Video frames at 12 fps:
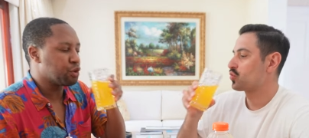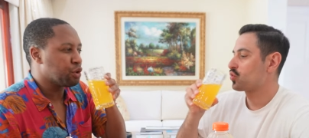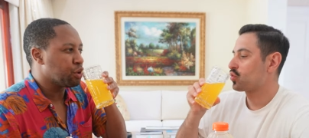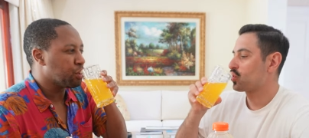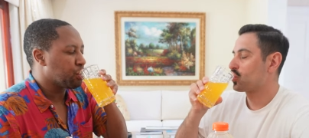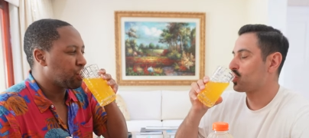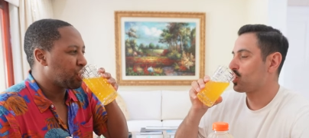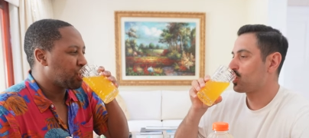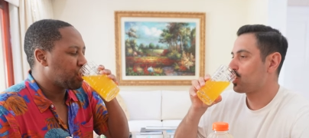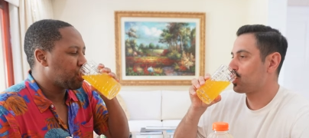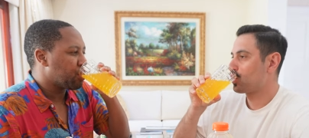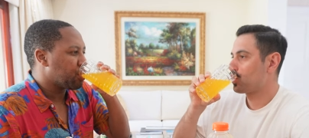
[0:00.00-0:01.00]

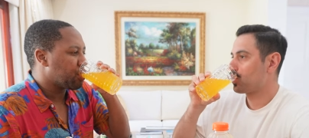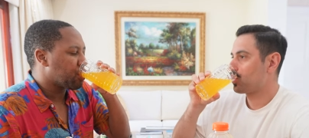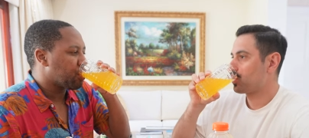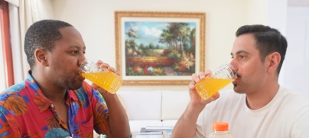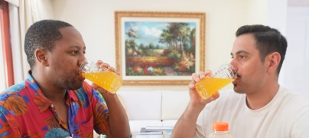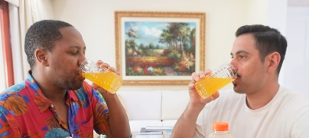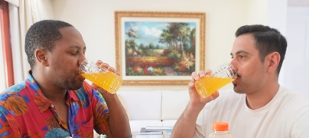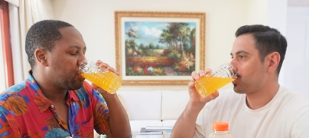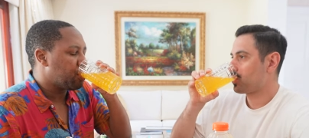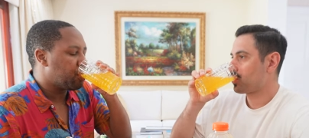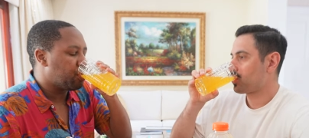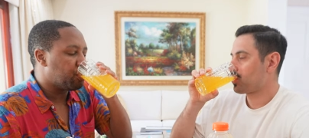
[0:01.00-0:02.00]

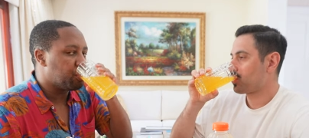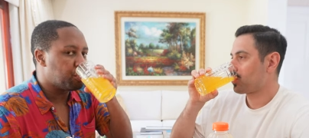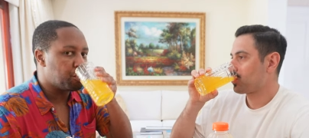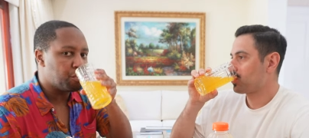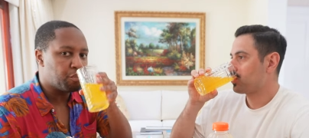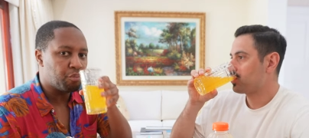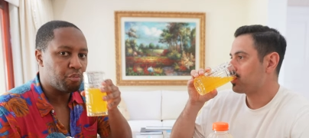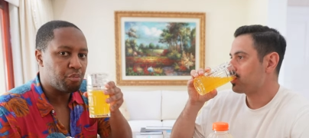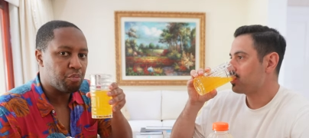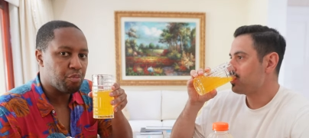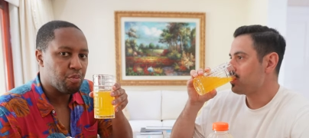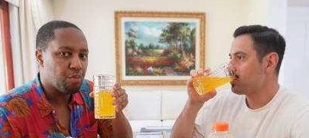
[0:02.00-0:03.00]

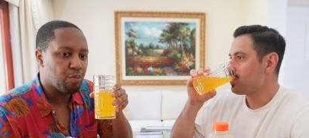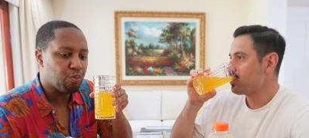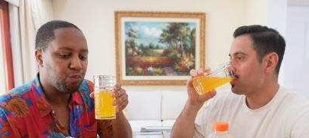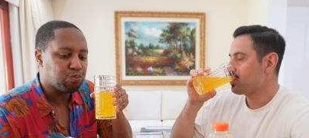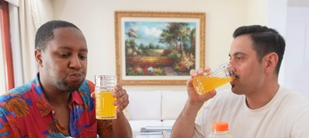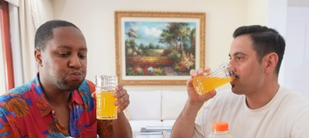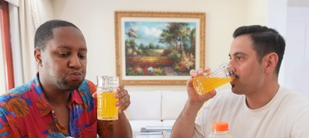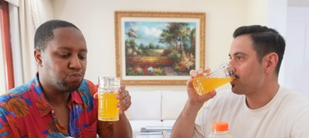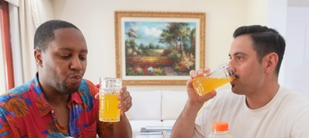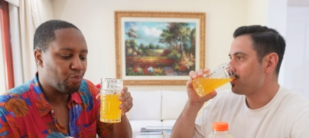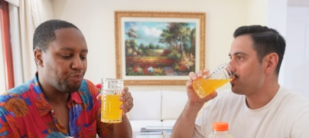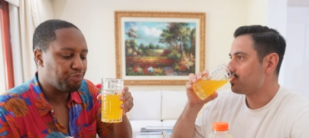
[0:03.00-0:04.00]

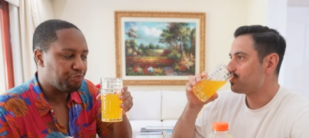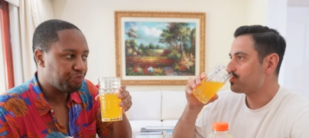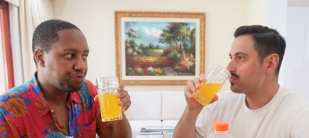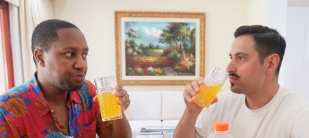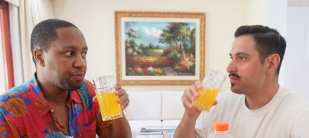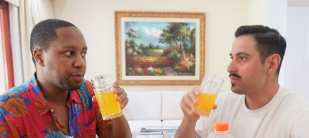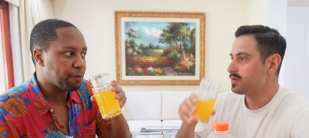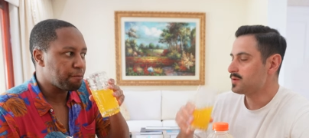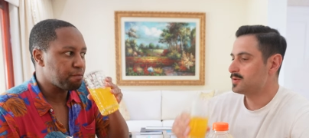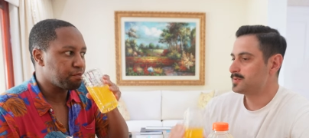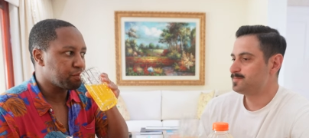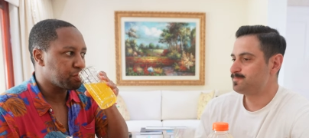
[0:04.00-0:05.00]

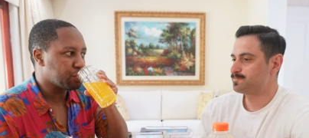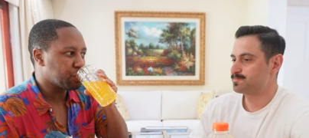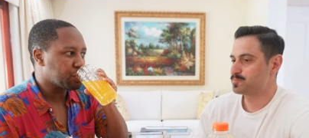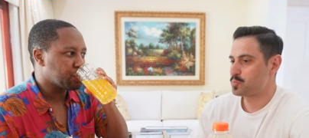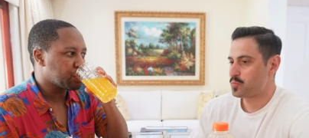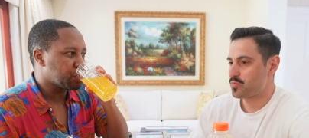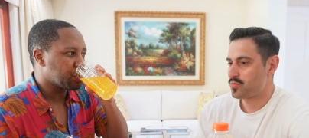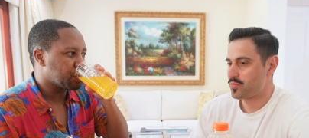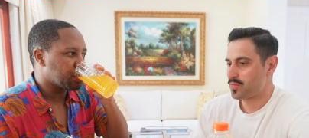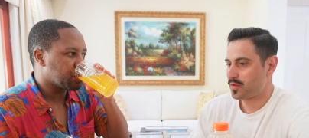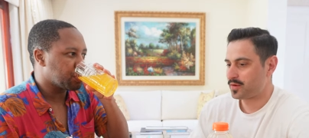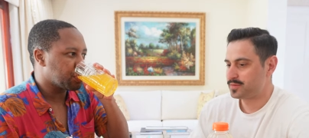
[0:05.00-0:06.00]

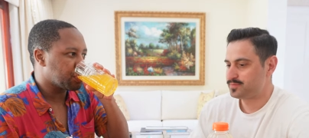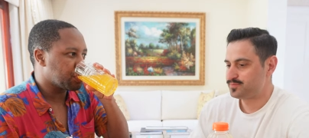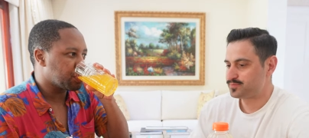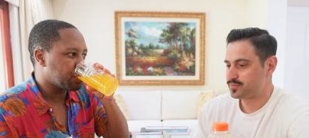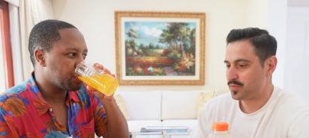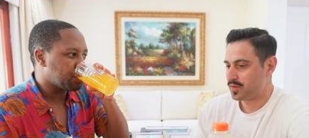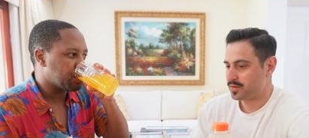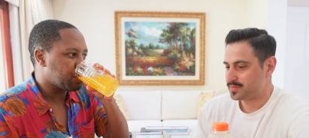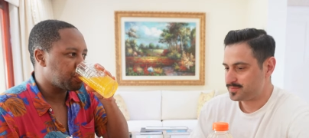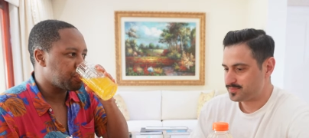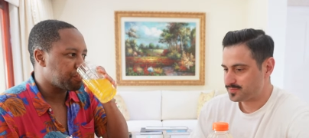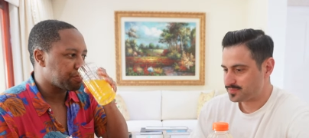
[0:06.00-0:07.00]

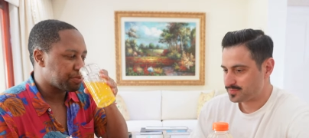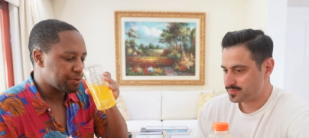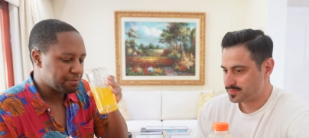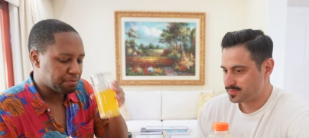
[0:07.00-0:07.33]
No one is speaking in this clip.